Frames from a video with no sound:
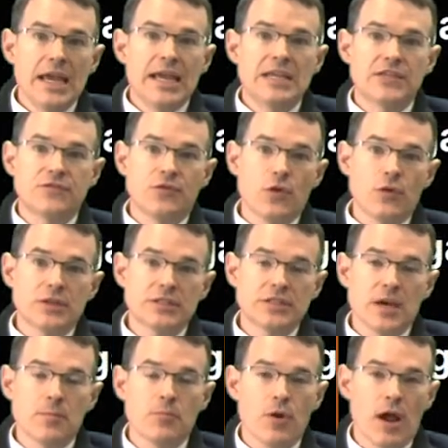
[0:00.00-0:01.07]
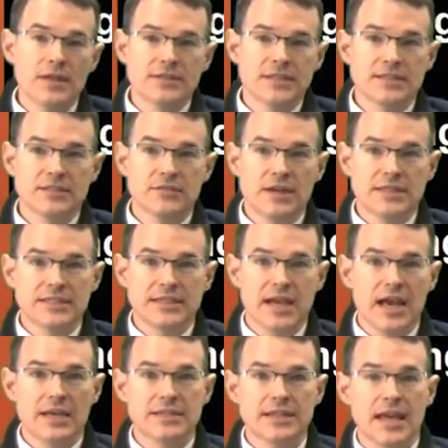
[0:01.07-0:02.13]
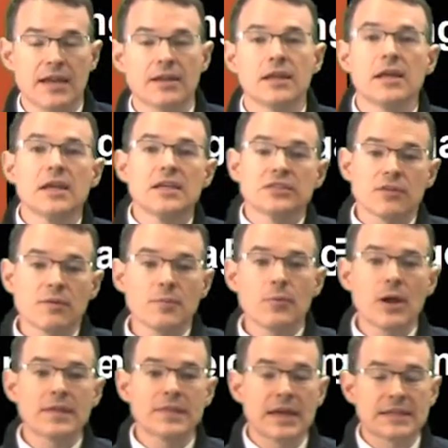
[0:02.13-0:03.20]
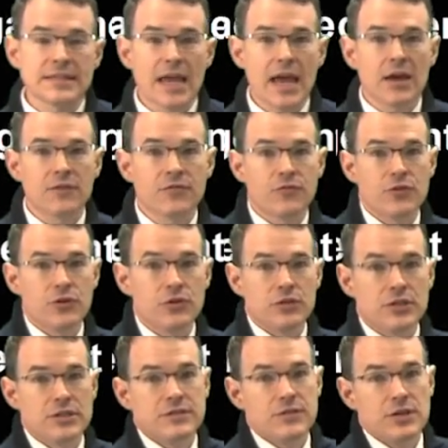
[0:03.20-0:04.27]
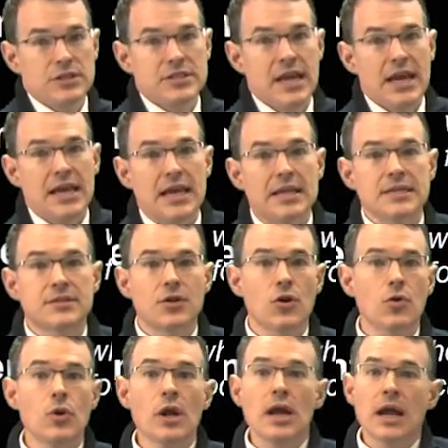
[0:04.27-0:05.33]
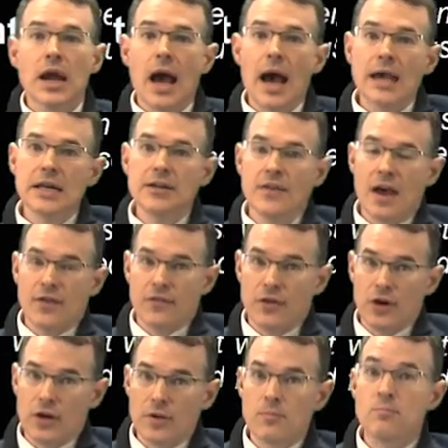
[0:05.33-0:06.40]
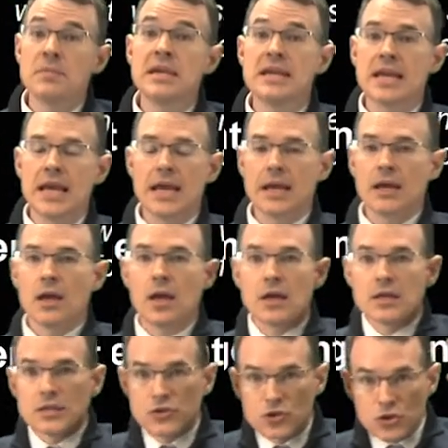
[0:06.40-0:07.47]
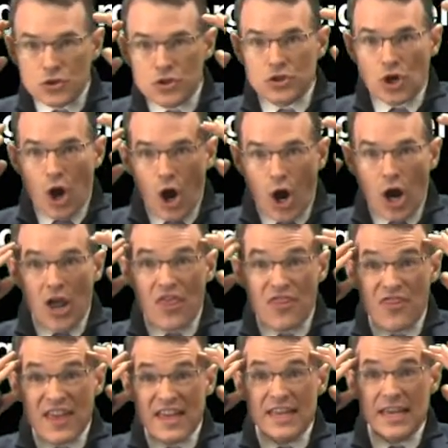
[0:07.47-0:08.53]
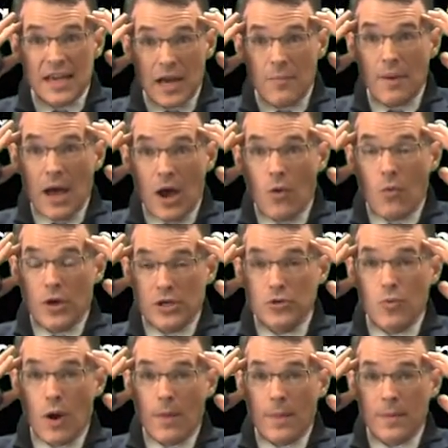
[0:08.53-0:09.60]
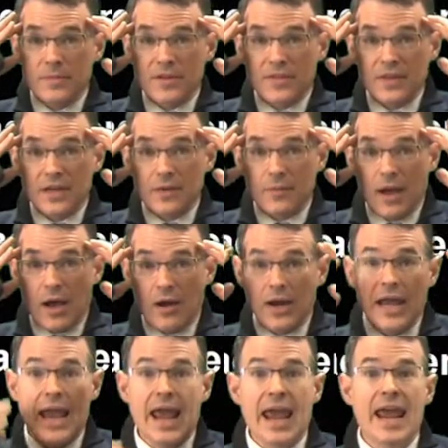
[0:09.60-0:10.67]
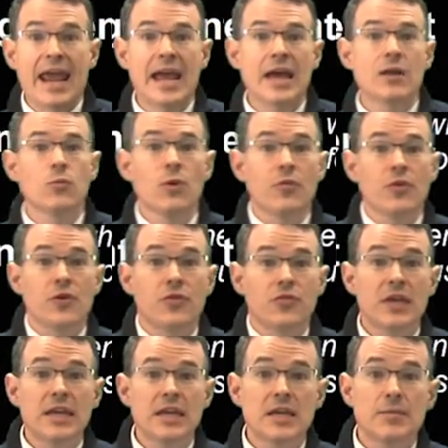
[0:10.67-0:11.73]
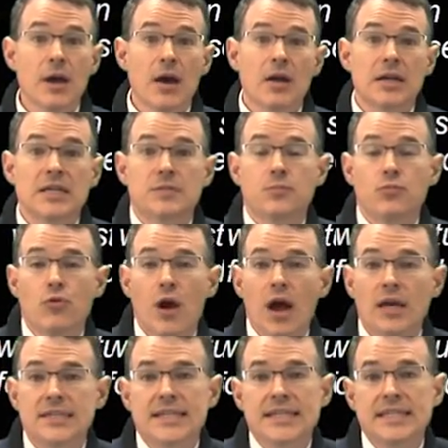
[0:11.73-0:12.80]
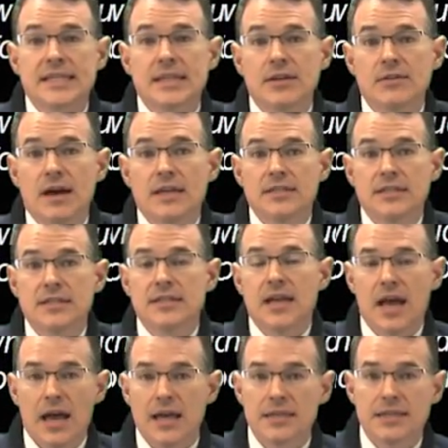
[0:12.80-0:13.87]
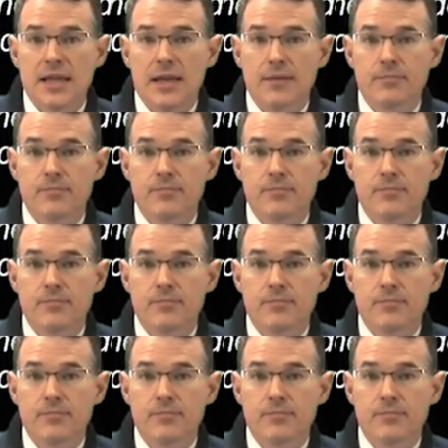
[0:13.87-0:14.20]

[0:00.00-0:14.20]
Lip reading: is focused on processing lesson content. So let me break that down for you just for a second. So cognitive effort, meaning students are thinking about what you want them to think about. And what they're thinking about is processing the lesson content.